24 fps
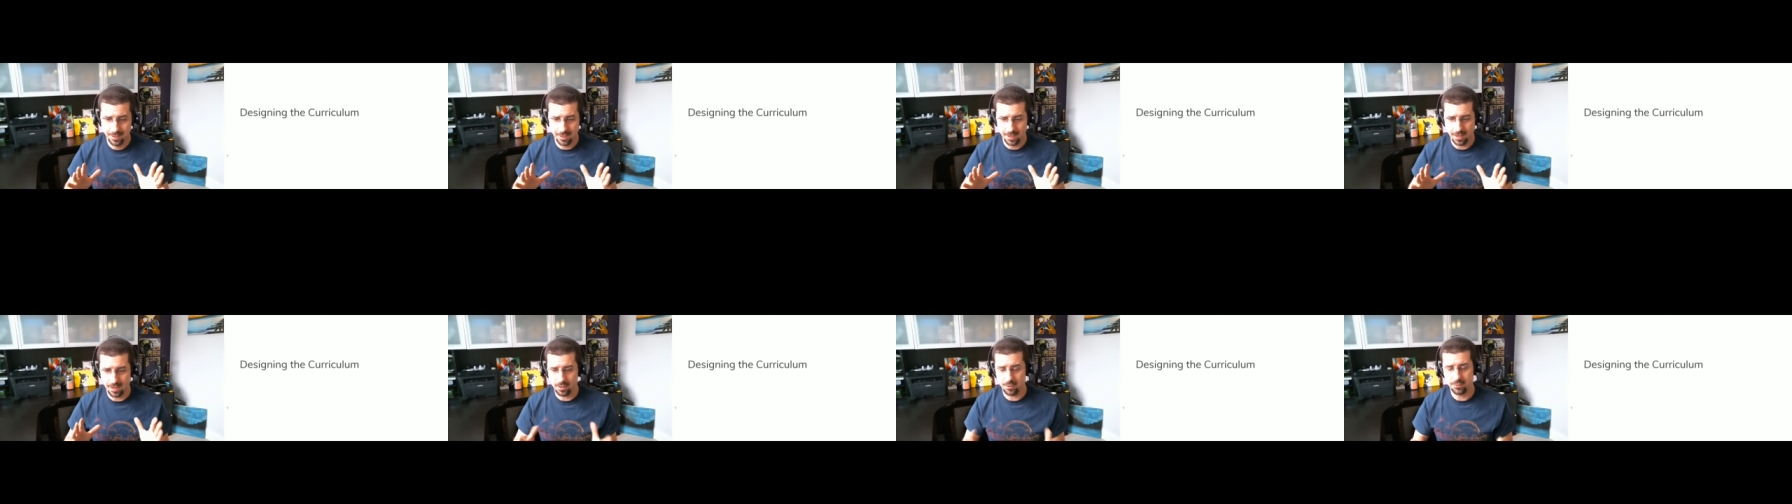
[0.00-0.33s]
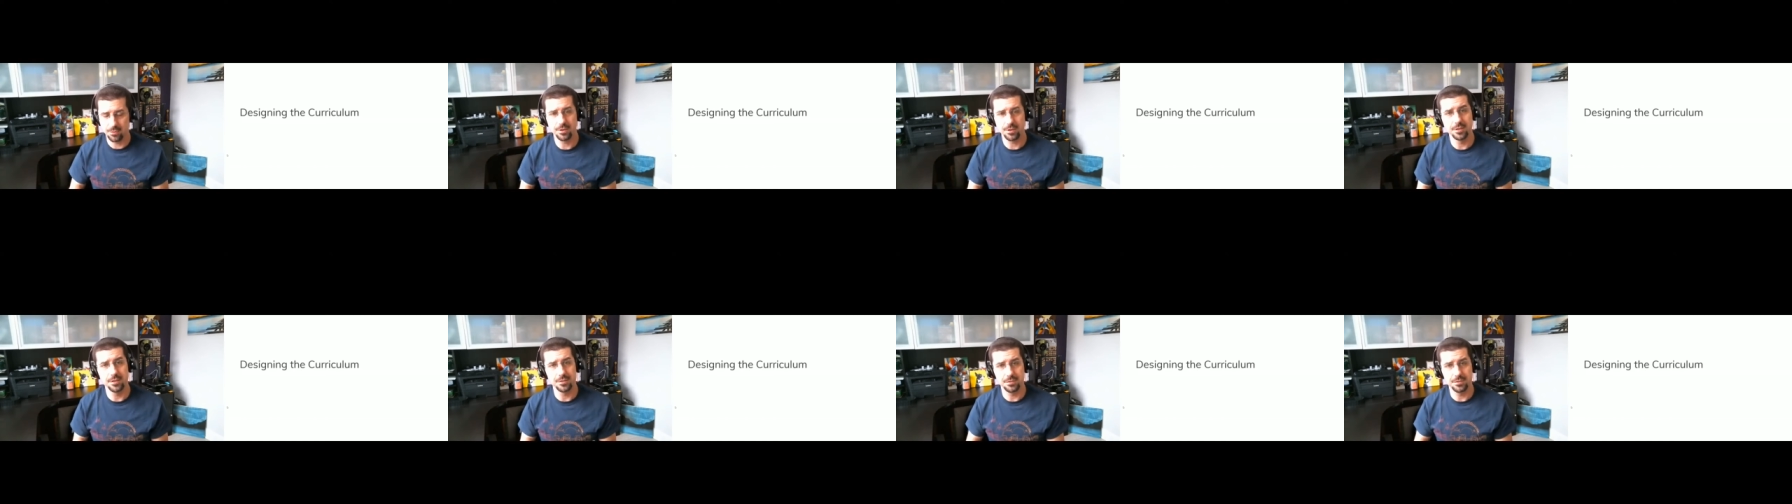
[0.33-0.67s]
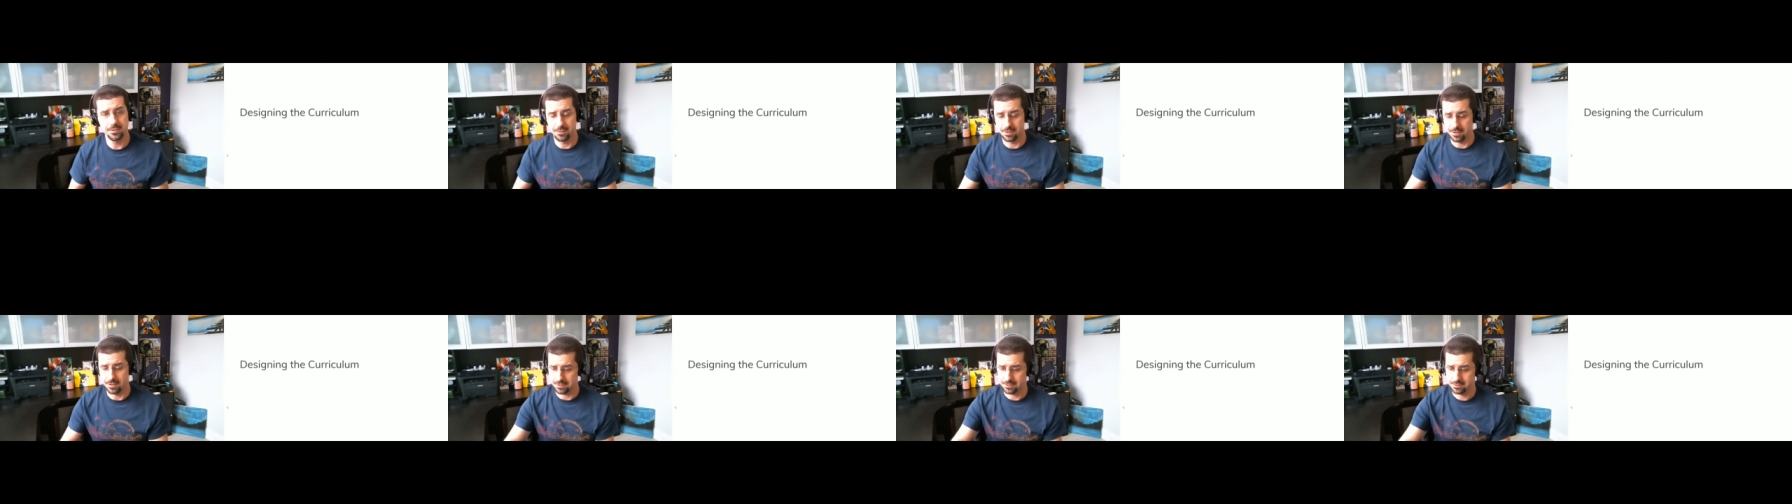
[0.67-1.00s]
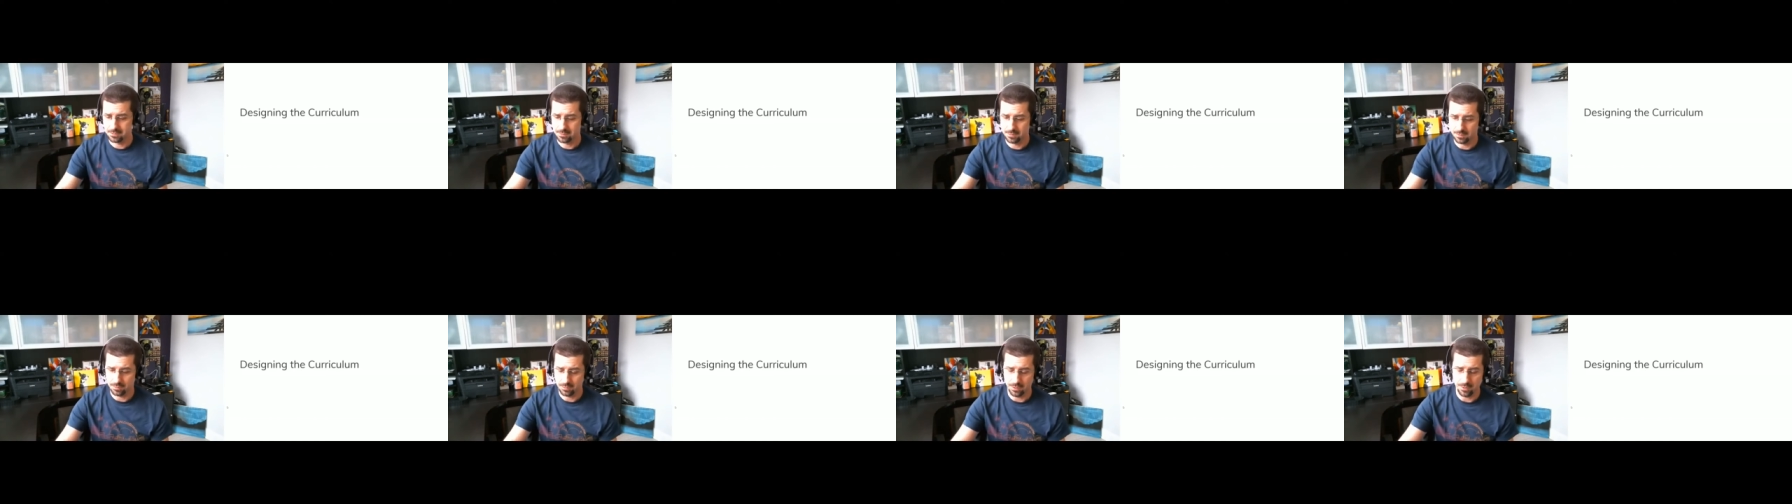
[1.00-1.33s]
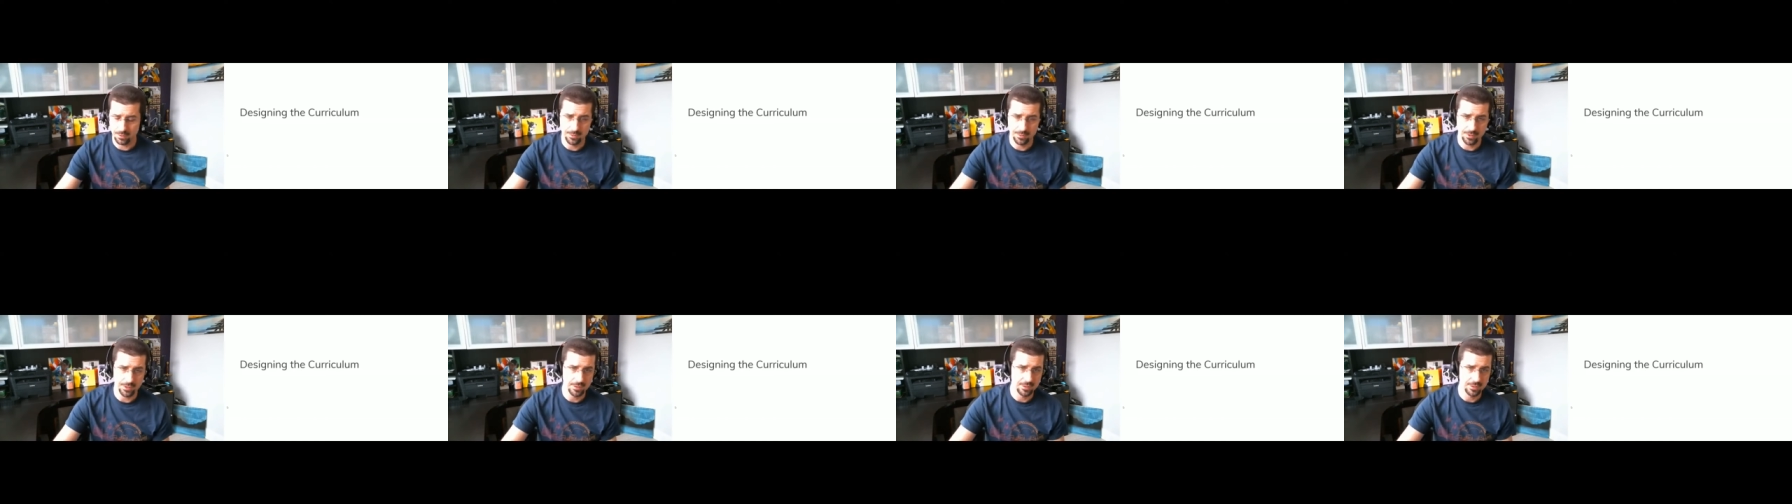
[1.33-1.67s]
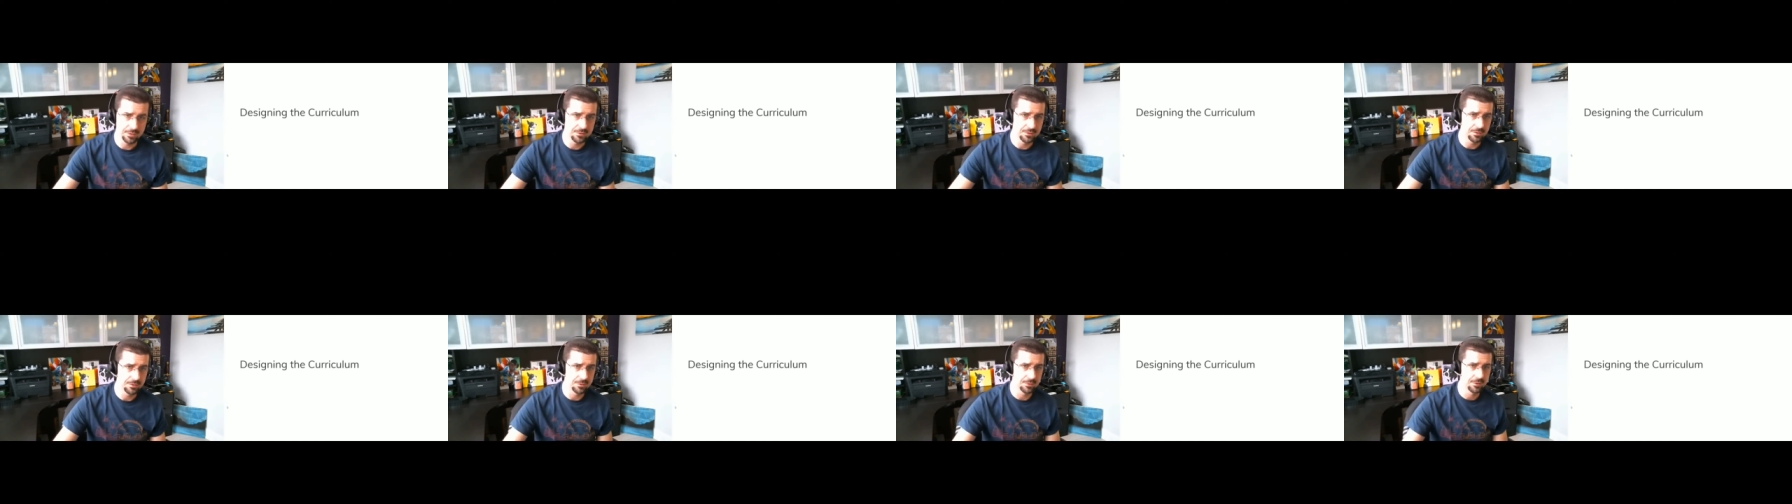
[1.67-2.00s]
how are we going to do this? What are we going
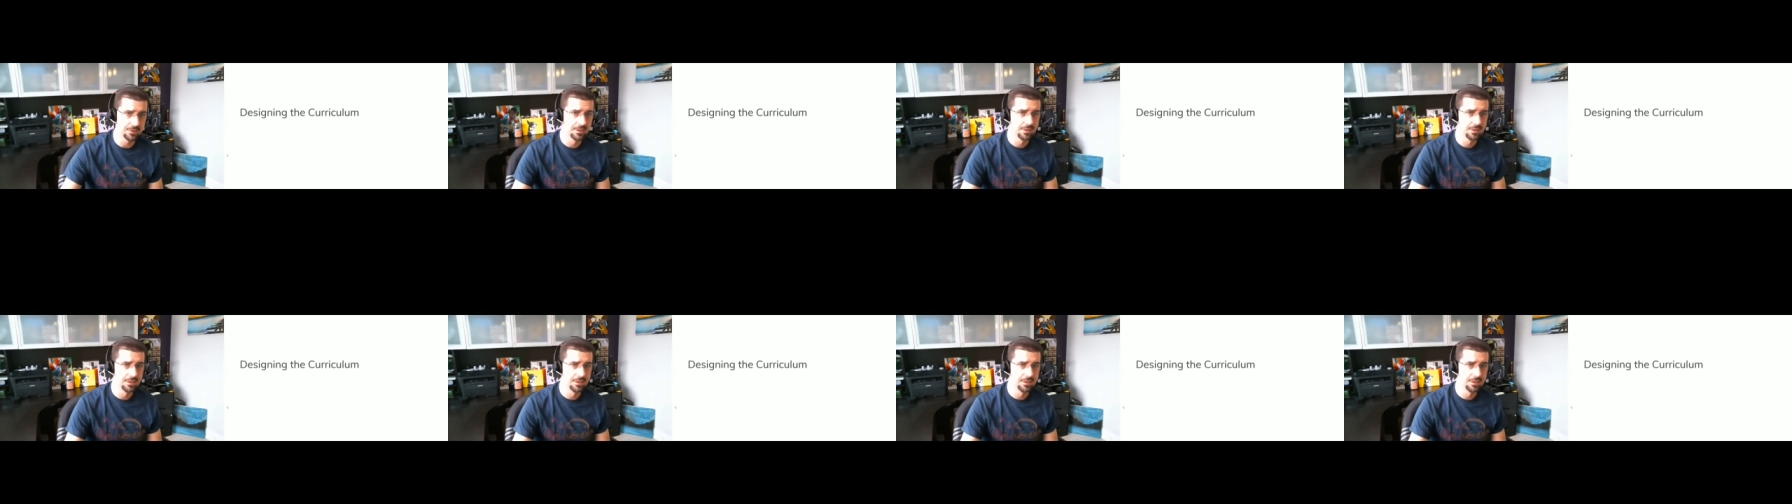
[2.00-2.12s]
to do?